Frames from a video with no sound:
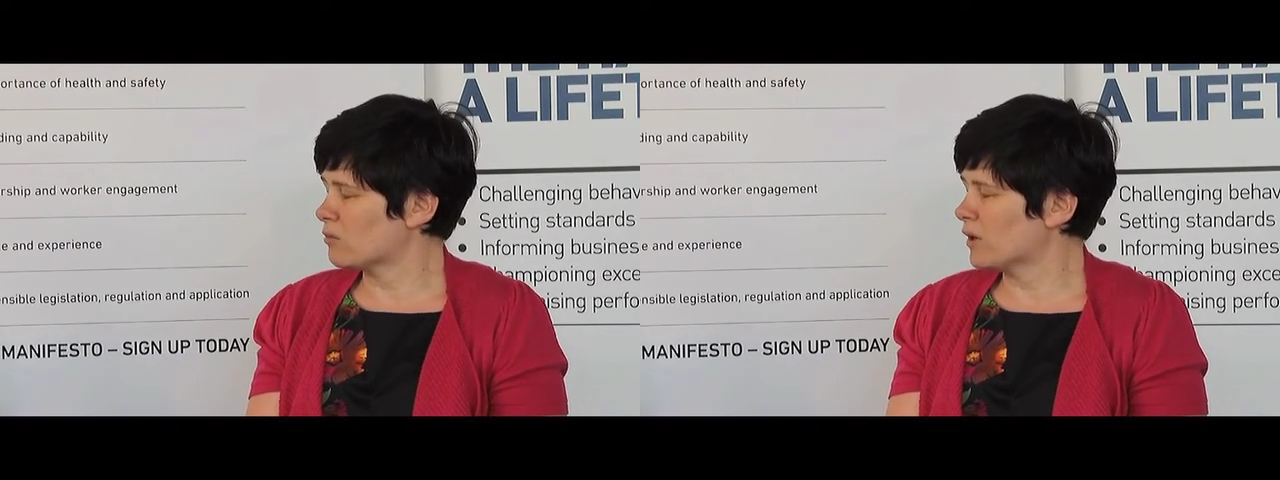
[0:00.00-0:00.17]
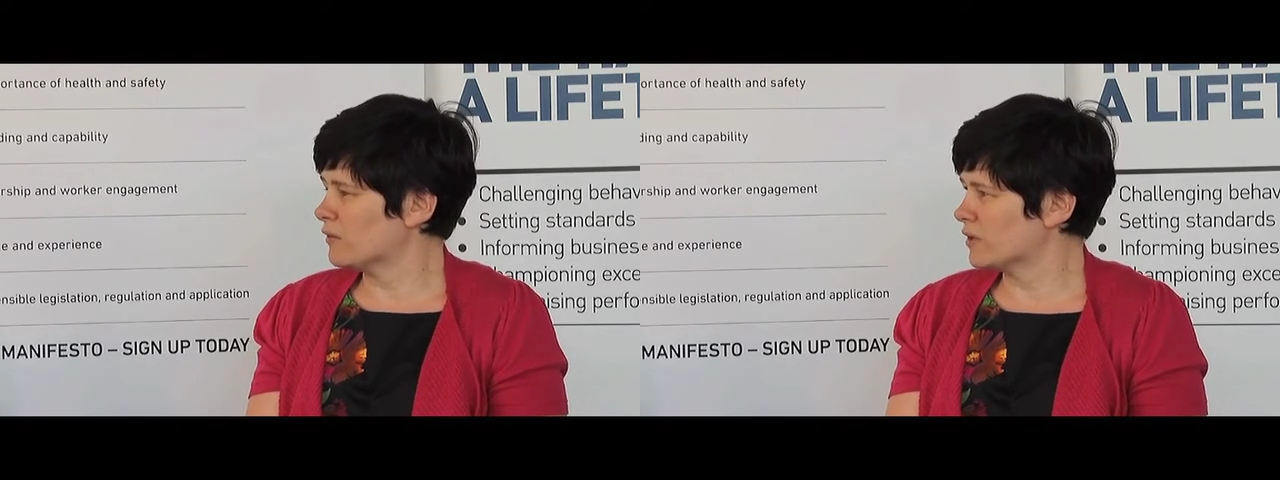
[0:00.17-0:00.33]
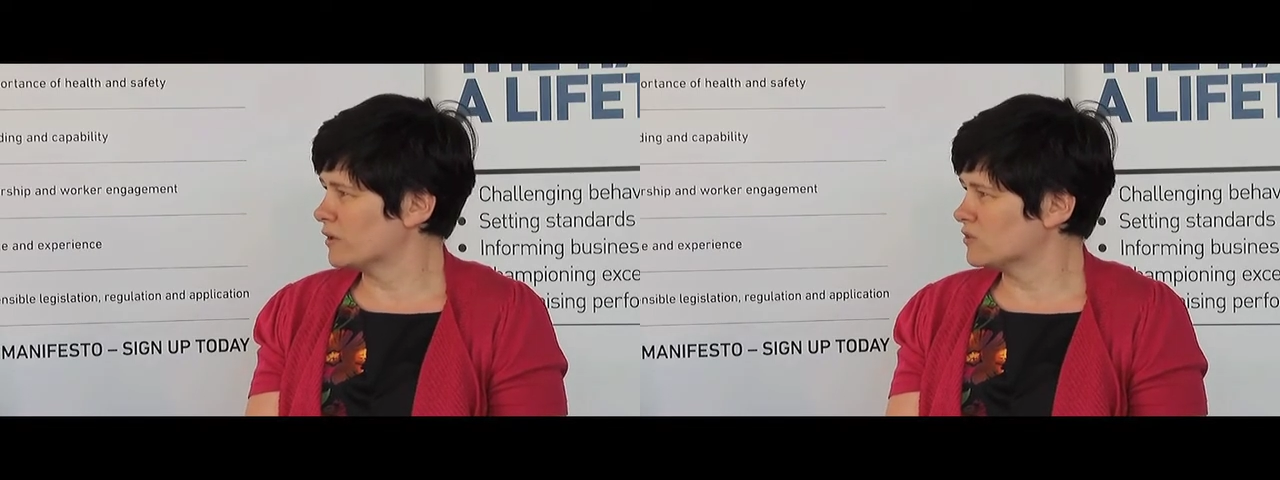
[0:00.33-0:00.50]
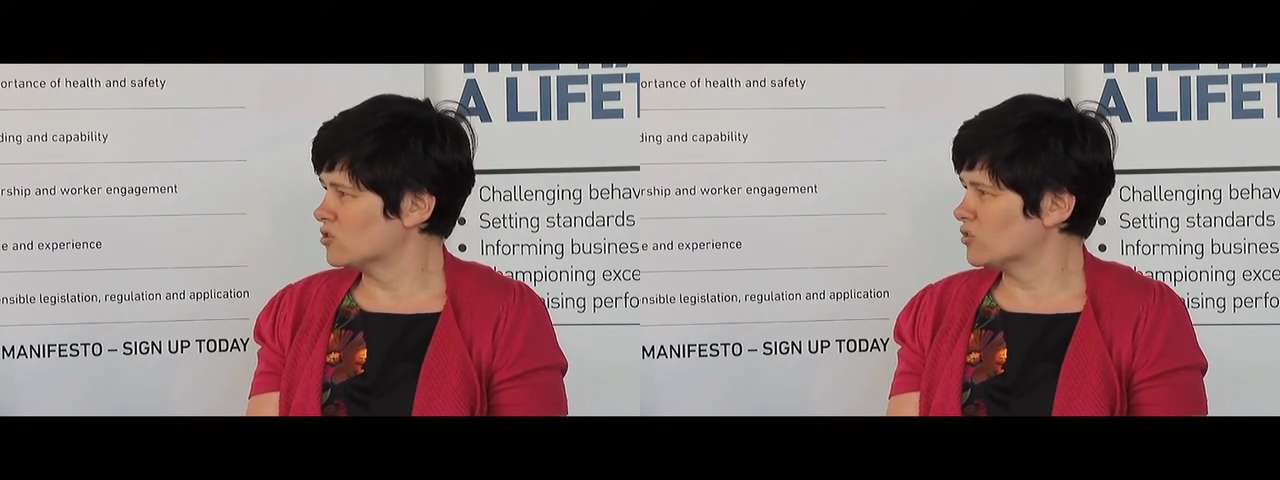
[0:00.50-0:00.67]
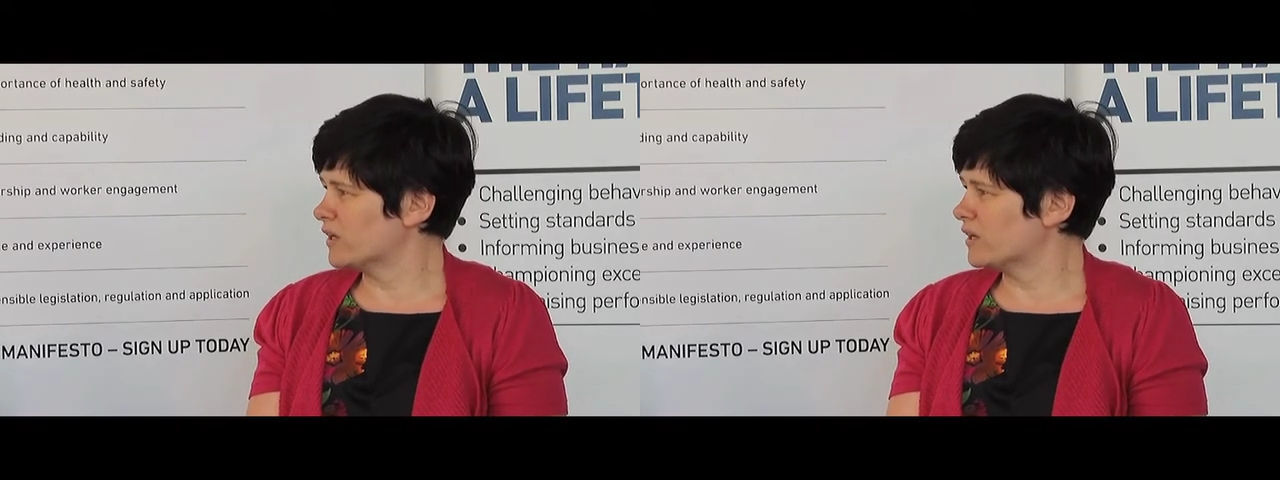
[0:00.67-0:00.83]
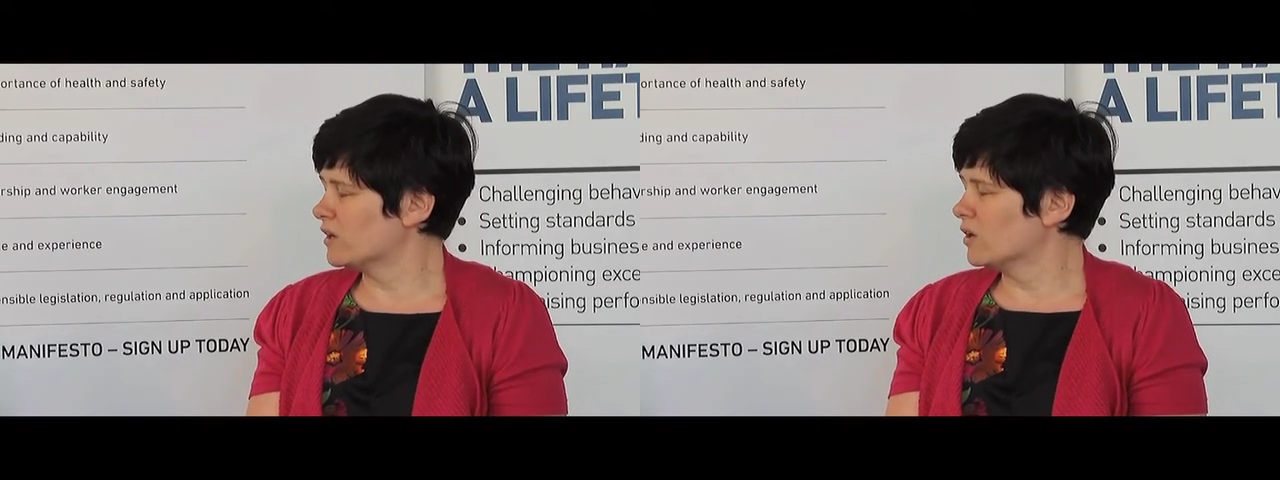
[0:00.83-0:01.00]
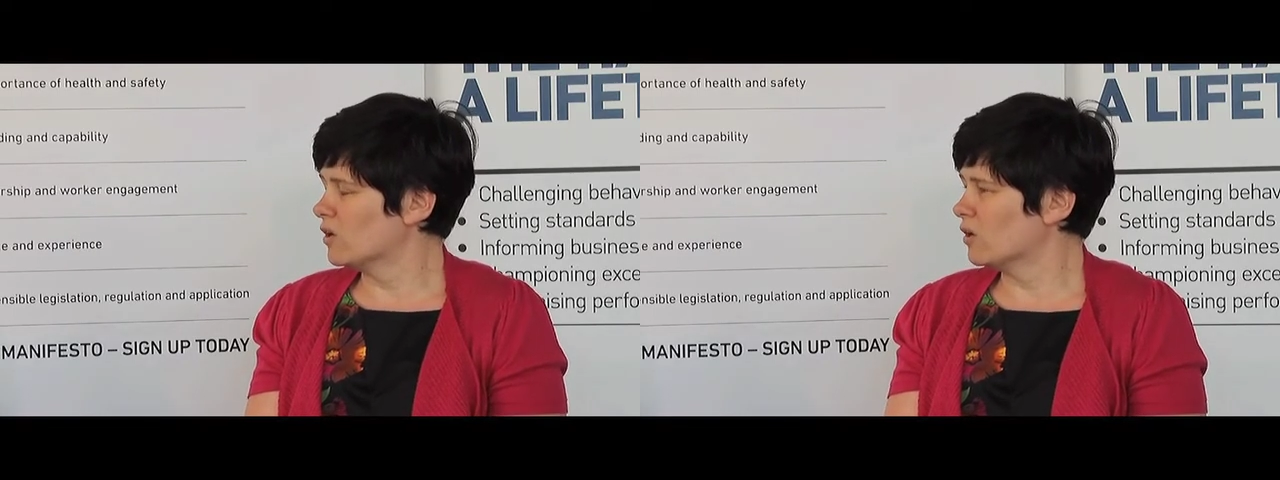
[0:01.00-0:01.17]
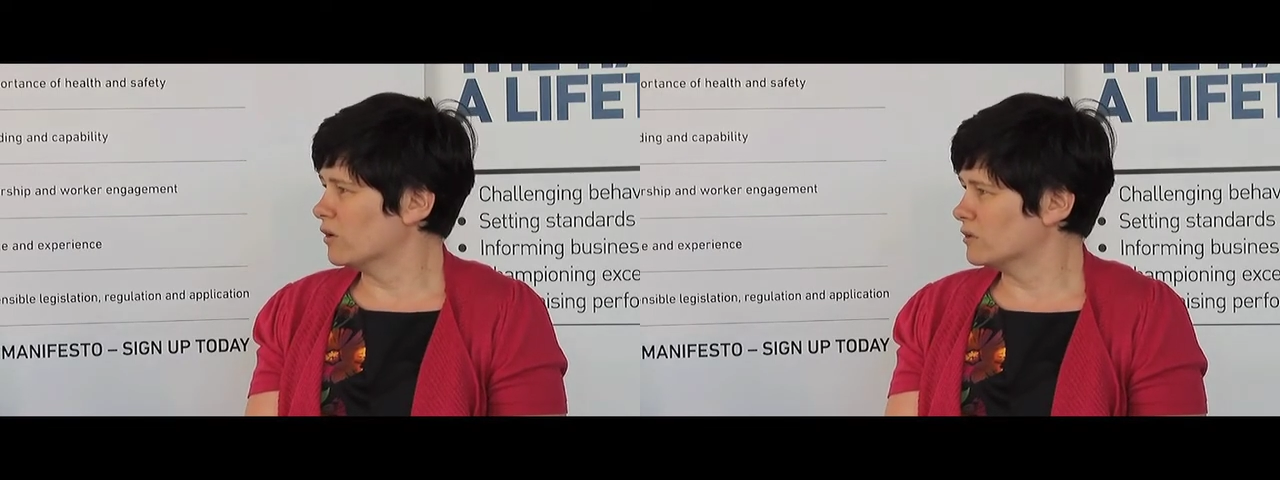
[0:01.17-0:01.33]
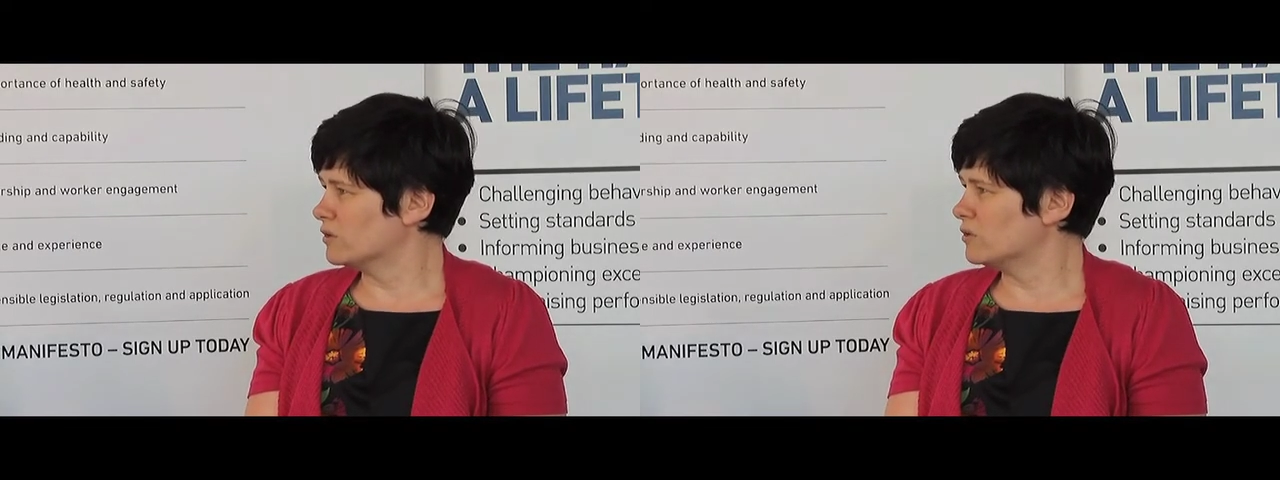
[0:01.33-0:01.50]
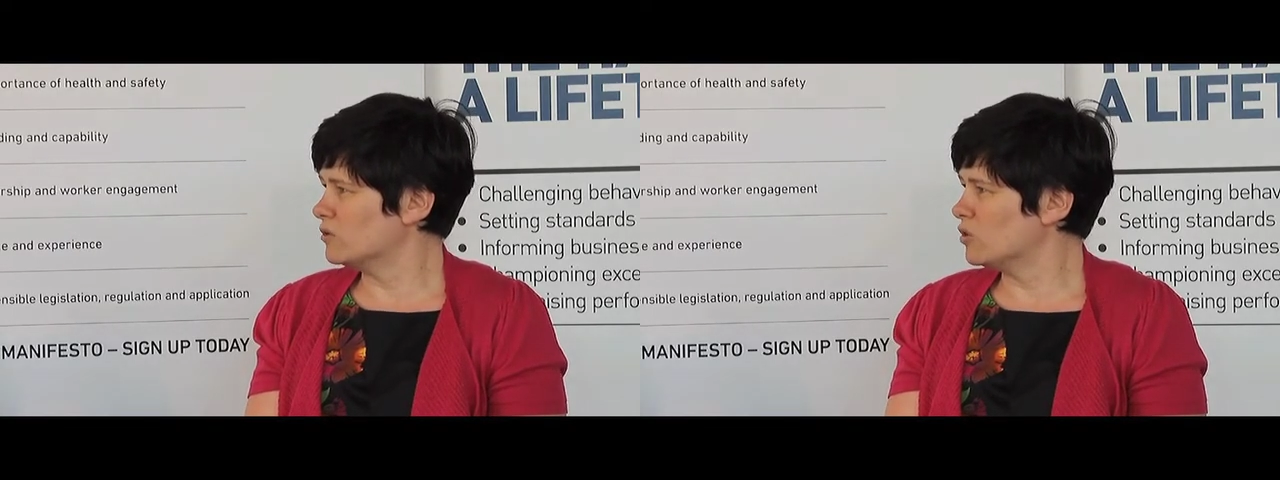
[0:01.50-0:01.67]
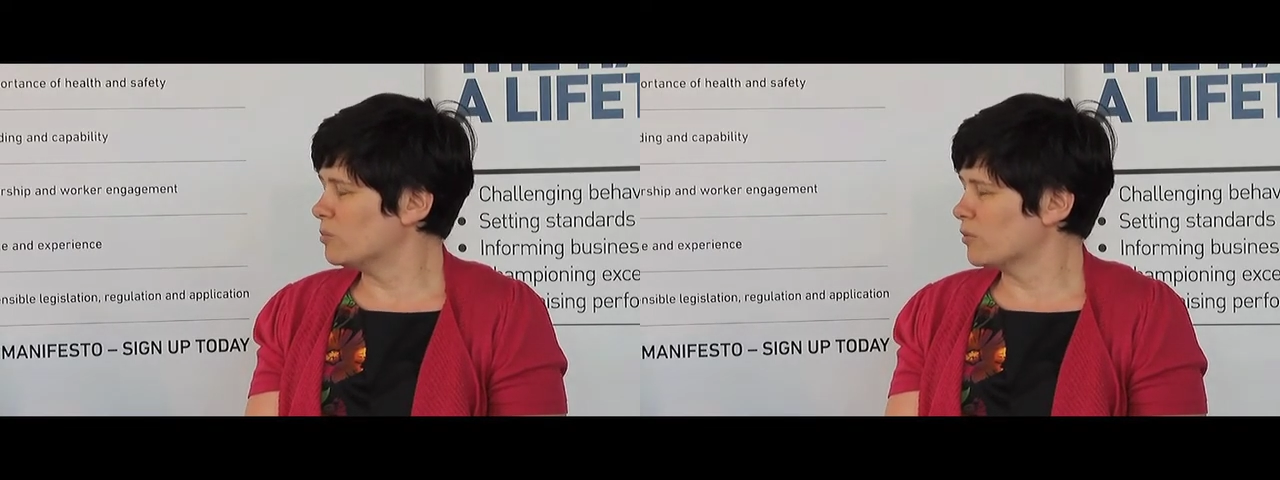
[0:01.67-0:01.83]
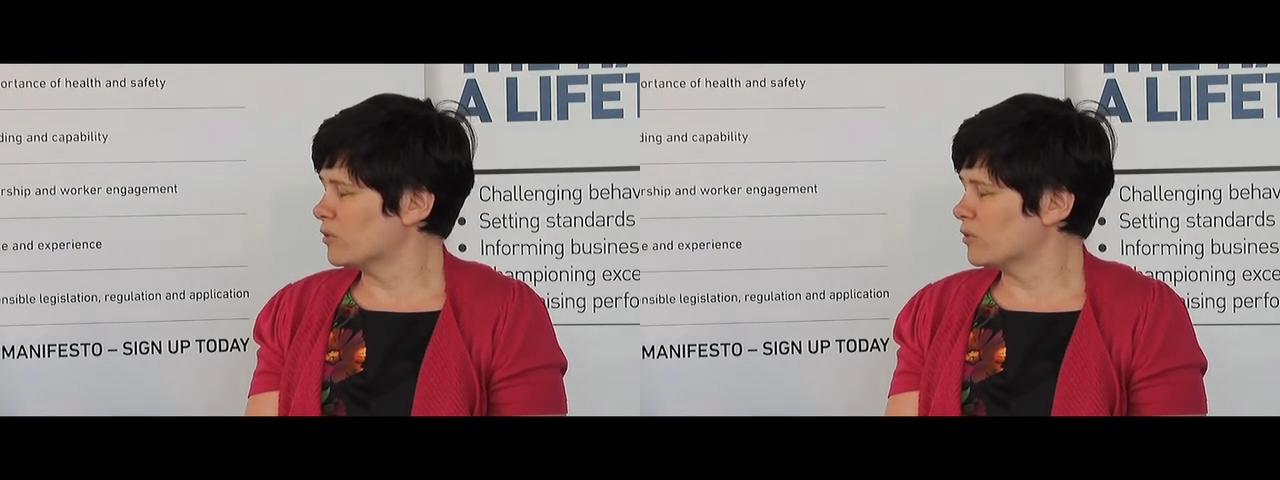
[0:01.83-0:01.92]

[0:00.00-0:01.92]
throughout the country on new